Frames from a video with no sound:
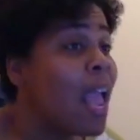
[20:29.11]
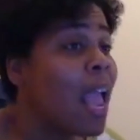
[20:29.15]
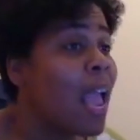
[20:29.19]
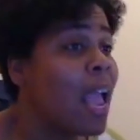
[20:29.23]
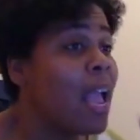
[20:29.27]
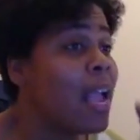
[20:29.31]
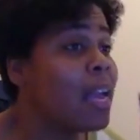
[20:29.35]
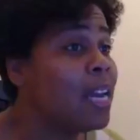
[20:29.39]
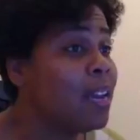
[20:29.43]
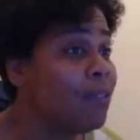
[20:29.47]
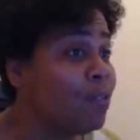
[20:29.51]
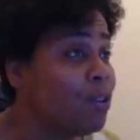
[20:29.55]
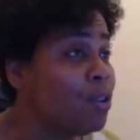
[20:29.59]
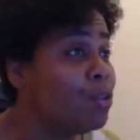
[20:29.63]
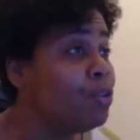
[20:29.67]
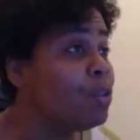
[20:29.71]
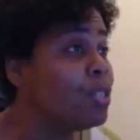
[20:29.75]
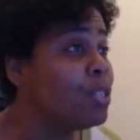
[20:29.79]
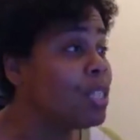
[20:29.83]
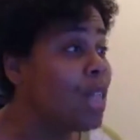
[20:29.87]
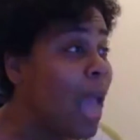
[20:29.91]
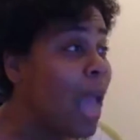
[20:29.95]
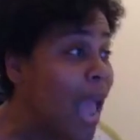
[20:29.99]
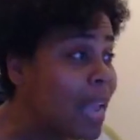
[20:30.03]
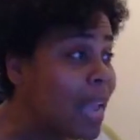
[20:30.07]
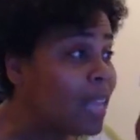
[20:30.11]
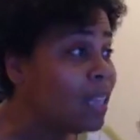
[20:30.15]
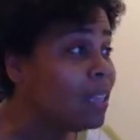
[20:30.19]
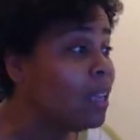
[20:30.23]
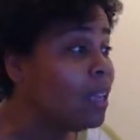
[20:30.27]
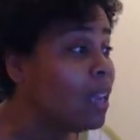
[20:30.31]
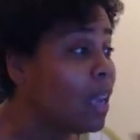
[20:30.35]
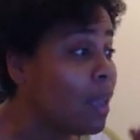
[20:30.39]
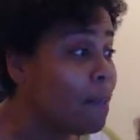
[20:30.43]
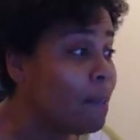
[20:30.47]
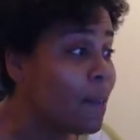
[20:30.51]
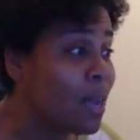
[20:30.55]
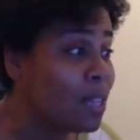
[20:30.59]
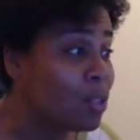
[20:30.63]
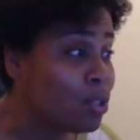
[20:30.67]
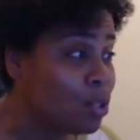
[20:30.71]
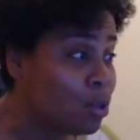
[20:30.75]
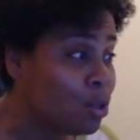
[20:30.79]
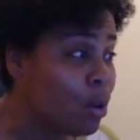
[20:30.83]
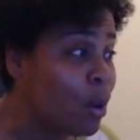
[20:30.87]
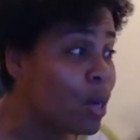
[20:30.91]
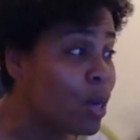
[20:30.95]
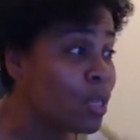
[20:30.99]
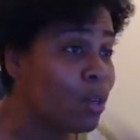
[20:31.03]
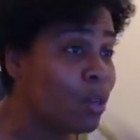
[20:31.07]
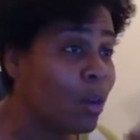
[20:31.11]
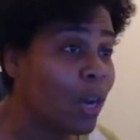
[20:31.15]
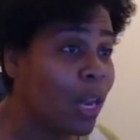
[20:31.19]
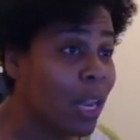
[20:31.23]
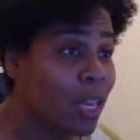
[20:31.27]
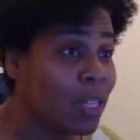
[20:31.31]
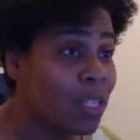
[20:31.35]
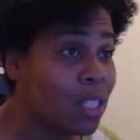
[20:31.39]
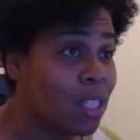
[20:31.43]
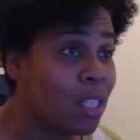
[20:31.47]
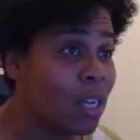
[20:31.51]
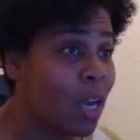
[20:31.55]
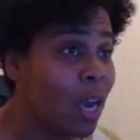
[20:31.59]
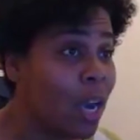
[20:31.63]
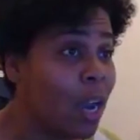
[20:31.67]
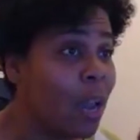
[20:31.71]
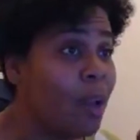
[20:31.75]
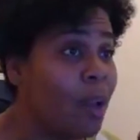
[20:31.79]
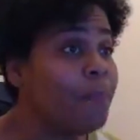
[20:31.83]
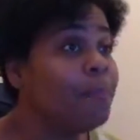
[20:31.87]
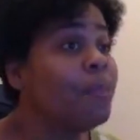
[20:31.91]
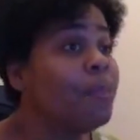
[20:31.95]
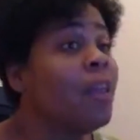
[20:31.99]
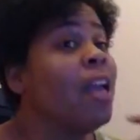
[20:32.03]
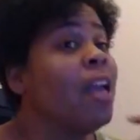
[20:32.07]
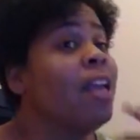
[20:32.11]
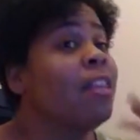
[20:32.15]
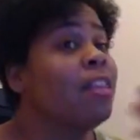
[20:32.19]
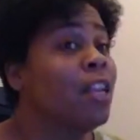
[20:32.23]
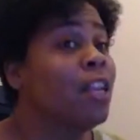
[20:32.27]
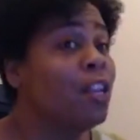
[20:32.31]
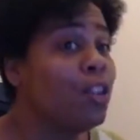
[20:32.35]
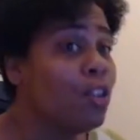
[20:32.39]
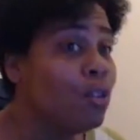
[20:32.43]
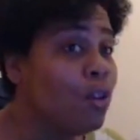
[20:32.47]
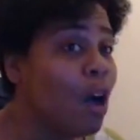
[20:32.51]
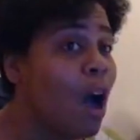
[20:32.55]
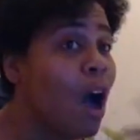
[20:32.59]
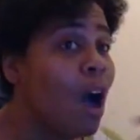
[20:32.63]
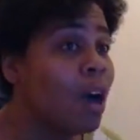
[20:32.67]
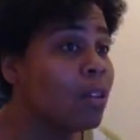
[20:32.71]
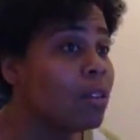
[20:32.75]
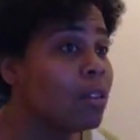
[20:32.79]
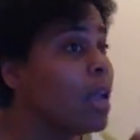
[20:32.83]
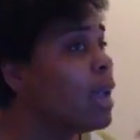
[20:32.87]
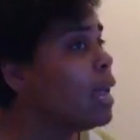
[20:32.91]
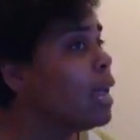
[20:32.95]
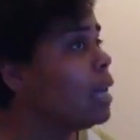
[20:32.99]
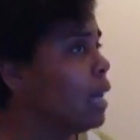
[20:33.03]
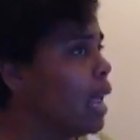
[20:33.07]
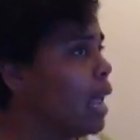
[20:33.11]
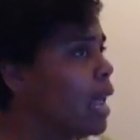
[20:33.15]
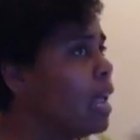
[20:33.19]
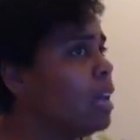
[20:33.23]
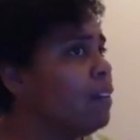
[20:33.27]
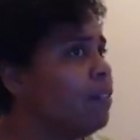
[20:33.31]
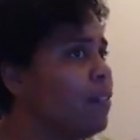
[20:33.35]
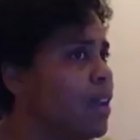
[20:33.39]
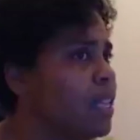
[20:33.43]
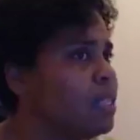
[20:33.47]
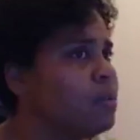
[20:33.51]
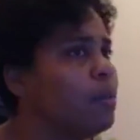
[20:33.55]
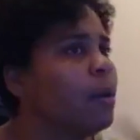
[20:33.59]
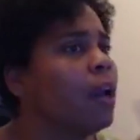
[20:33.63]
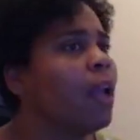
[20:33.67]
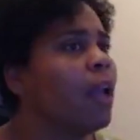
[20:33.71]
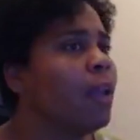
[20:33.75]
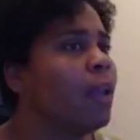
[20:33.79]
And if you take a look at my stories on Instagram, then you'll and Facebook.